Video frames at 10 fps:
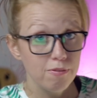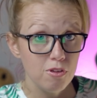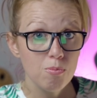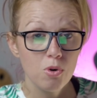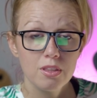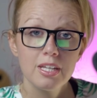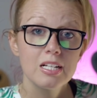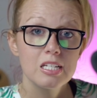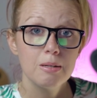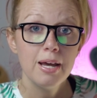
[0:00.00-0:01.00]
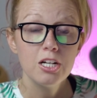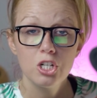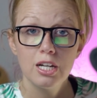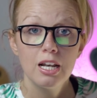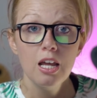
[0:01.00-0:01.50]
a few more things to
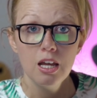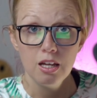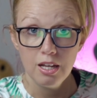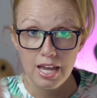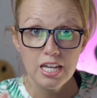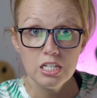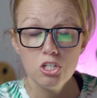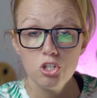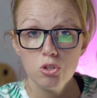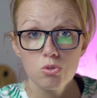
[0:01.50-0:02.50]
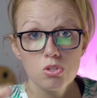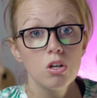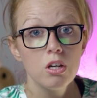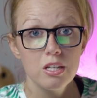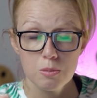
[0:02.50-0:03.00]
mention AE
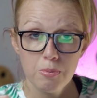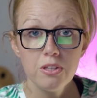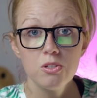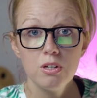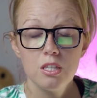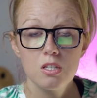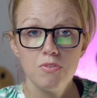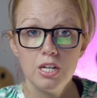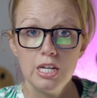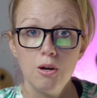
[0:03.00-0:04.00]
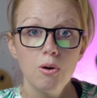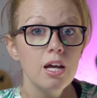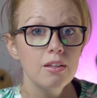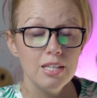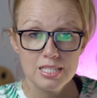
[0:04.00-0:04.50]
Juice is sponsoring this video.
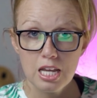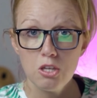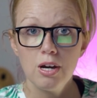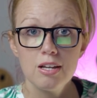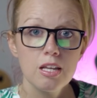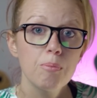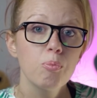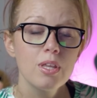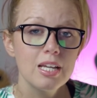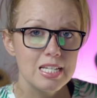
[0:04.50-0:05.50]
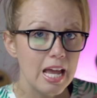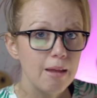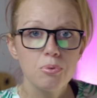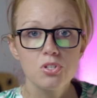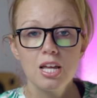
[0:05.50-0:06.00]
They set you guys up with a
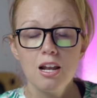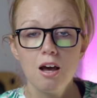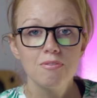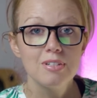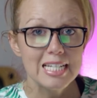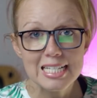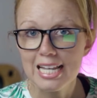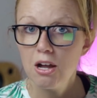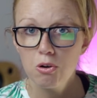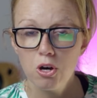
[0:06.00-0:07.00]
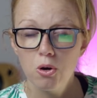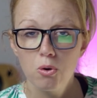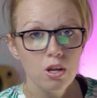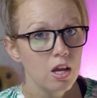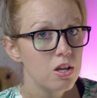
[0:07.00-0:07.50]
10% off discount
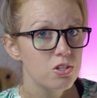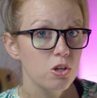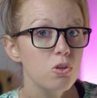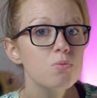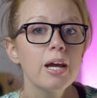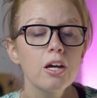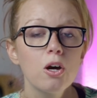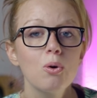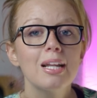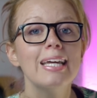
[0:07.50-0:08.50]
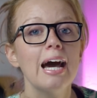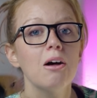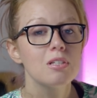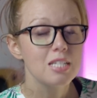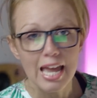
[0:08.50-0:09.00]
code. So use my code
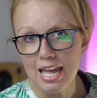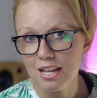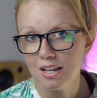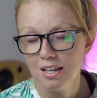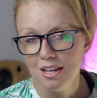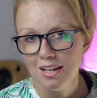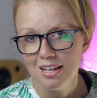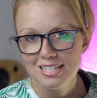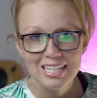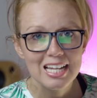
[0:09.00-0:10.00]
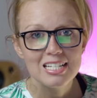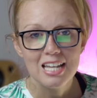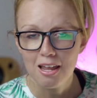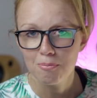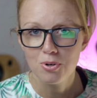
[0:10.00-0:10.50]
GAL10 to get
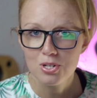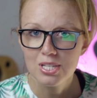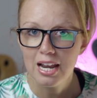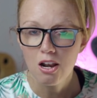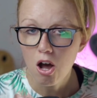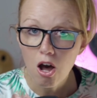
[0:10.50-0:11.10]
10%